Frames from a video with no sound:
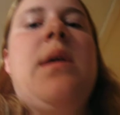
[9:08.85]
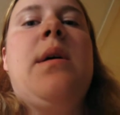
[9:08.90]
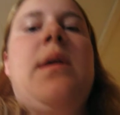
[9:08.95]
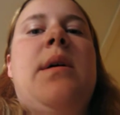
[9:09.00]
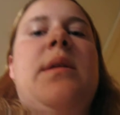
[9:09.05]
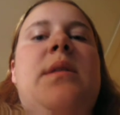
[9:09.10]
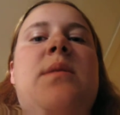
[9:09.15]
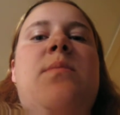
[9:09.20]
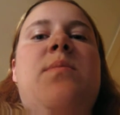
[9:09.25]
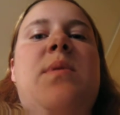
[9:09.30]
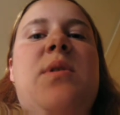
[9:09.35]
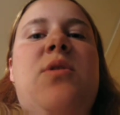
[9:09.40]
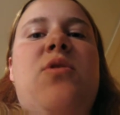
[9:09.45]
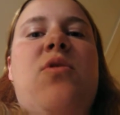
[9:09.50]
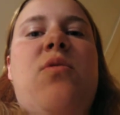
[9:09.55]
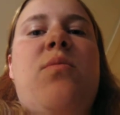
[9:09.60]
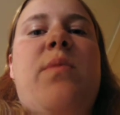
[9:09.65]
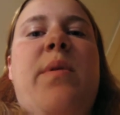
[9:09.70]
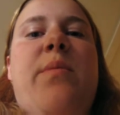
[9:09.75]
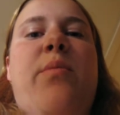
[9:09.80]
That's a
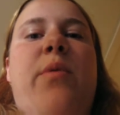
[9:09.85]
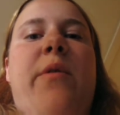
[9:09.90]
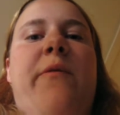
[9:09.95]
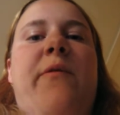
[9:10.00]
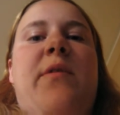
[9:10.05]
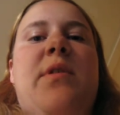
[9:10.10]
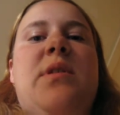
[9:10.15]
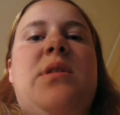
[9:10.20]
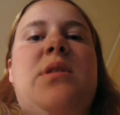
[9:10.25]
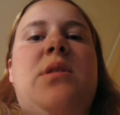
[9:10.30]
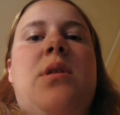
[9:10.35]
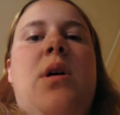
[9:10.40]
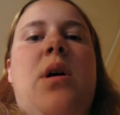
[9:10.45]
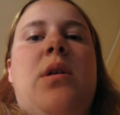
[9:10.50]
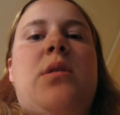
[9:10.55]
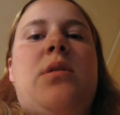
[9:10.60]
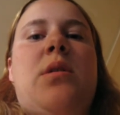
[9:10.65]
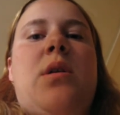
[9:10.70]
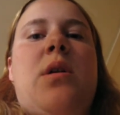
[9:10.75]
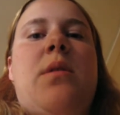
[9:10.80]
picture of my boyfriend's
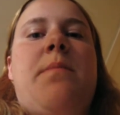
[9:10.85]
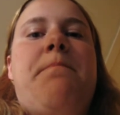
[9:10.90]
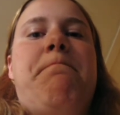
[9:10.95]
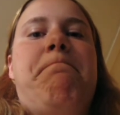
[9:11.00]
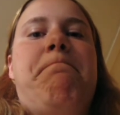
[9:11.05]
dachshund.